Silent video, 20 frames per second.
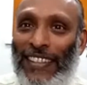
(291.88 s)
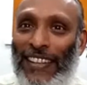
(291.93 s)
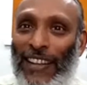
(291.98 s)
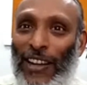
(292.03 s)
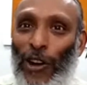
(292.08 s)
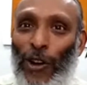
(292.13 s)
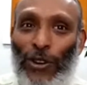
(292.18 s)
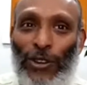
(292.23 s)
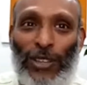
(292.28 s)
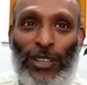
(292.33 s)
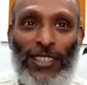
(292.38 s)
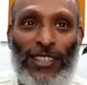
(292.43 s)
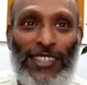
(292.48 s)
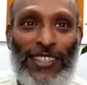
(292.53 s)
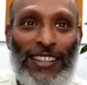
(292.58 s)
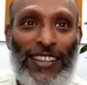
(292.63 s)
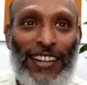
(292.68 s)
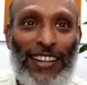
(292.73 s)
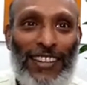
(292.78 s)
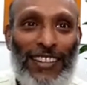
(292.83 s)
on this
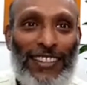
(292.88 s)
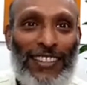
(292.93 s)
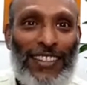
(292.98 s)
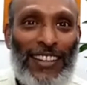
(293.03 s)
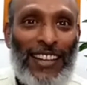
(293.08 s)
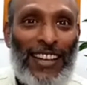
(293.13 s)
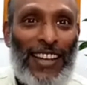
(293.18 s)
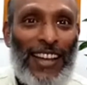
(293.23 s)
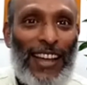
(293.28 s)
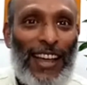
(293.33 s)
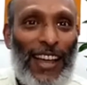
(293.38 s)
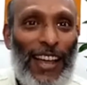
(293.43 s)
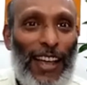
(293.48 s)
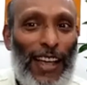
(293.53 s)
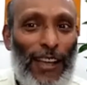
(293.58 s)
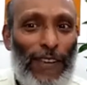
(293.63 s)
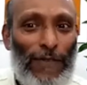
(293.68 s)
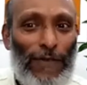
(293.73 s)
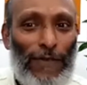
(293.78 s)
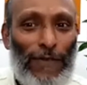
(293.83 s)
earth,
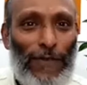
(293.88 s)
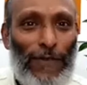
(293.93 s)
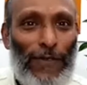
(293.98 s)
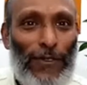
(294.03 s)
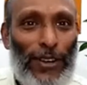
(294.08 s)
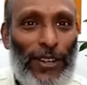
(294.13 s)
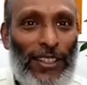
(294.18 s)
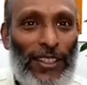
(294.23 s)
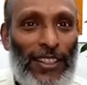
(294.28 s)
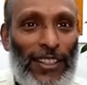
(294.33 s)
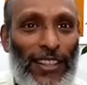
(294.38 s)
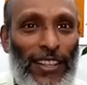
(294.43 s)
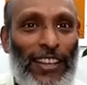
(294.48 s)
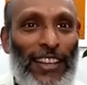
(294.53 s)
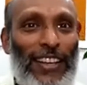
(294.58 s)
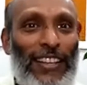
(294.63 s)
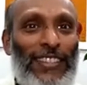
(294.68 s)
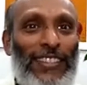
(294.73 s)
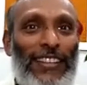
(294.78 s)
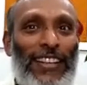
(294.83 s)
everything
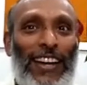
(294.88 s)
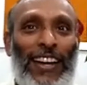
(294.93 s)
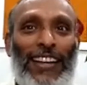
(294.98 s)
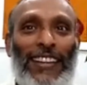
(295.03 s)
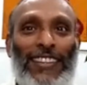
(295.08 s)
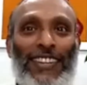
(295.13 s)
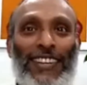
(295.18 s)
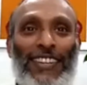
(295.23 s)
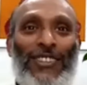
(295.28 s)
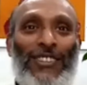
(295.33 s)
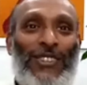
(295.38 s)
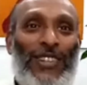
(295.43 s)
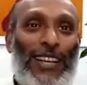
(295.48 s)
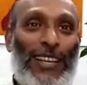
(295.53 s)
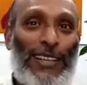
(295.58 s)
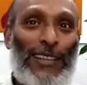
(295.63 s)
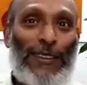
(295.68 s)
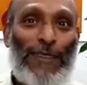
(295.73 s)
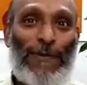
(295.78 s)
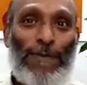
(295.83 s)
is connected to
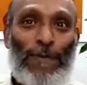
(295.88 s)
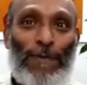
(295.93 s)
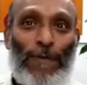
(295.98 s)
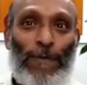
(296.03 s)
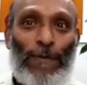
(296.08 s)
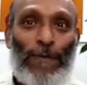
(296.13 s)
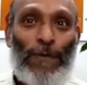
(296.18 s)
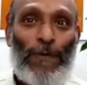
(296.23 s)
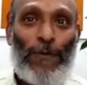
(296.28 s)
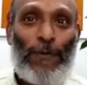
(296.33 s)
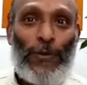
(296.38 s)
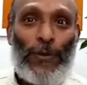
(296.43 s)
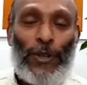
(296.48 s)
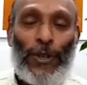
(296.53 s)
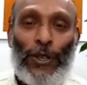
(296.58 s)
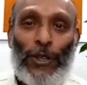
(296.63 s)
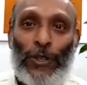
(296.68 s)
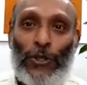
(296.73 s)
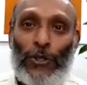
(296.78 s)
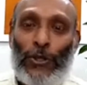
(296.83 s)
that.
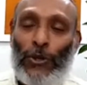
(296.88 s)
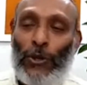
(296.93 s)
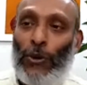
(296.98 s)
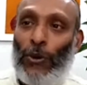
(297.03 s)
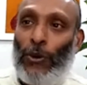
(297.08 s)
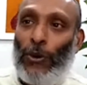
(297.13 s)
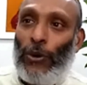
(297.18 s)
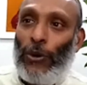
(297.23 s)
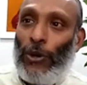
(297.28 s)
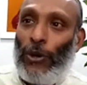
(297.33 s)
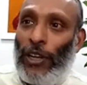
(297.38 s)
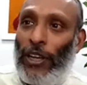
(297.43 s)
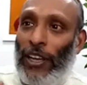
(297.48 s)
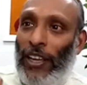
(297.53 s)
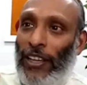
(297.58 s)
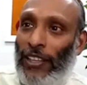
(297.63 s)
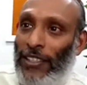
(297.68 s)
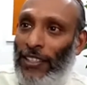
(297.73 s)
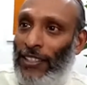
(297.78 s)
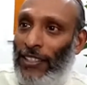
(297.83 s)
So
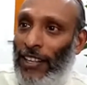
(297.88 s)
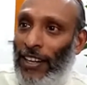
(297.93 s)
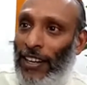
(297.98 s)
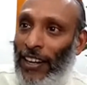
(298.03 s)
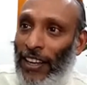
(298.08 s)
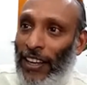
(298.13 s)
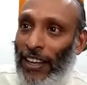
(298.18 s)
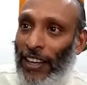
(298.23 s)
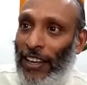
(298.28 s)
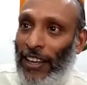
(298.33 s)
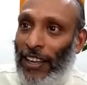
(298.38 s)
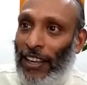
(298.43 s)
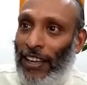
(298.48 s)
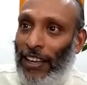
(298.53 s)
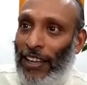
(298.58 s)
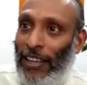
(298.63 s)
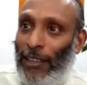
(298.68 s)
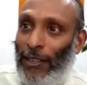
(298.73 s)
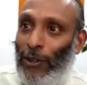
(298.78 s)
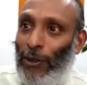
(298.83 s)
yesterday
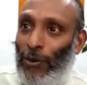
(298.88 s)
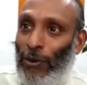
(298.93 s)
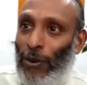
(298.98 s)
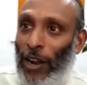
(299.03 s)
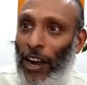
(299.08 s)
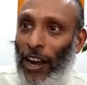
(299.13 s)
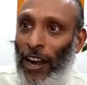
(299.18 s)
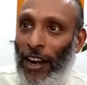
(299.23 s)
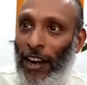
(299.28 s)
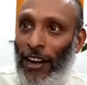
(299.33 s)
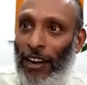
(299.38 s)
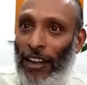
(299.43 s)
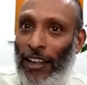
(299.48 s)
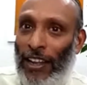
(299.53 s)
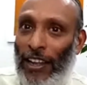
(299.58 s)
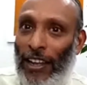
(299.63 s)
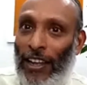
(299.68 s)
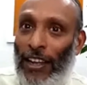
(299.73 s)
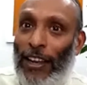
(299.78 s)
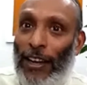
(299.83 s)
you had
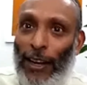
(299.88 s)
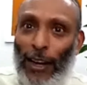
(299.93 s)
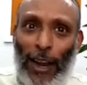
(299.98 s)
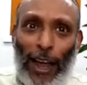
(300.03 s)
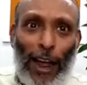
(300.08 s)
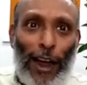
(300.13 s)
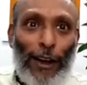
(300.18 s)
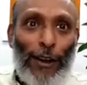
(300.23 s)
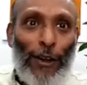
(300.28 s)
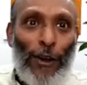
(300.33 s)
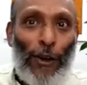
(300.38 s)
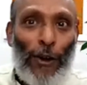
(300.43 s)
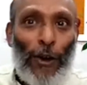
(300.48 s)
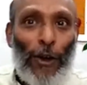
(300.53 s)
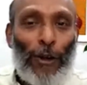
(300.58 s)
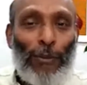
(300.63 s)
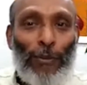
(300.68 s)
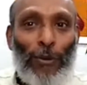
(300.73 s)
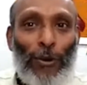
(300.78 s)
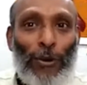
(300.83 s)
a
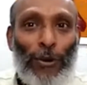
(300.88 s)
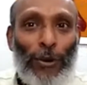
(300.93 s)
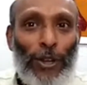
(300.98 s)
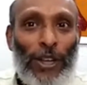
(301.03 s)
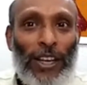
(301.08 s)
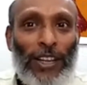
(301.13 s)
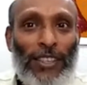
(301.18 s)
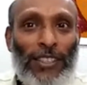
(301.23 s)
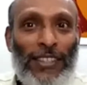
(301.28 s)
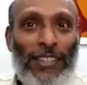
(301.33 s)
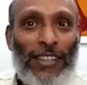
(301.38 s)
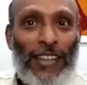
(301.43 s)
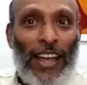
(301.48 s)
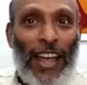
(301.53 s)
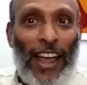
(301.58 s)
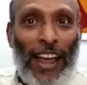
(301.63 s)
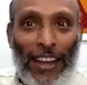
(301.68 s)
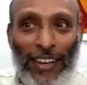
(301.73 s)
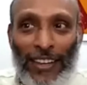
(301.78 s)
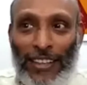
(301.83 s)
non-harmonious
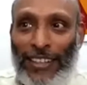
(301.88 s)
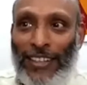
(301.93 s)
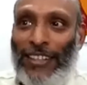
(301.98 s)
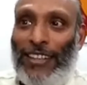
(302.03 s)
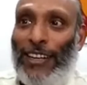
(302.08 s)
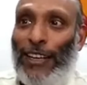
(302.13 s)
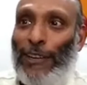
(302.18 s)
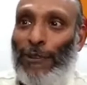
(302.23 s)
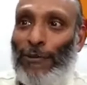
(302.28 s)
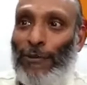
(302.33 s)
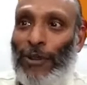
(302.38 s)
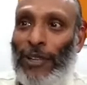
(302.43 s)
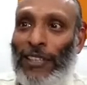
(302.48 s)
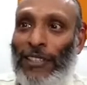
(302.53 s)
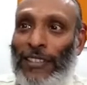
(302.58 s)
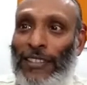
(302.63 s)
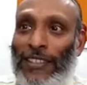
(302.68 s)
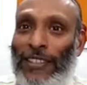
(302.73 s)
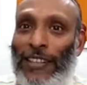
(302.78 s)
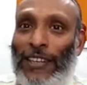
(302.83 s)
action,
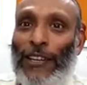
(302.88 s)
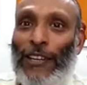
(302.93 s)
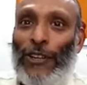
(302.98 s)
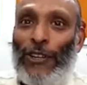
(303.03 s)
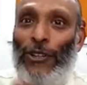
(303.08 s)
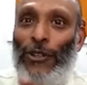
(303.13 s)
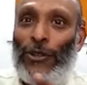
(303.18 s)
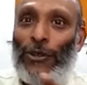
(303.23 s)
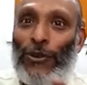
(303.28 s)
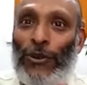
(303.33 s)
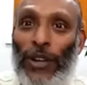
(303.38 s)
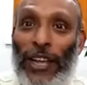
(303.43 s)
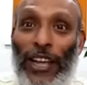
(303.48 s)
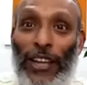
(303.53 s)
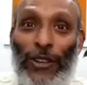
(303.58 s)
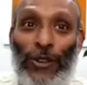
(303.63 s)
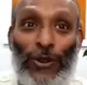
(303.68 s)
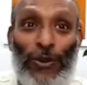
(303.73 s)
means today you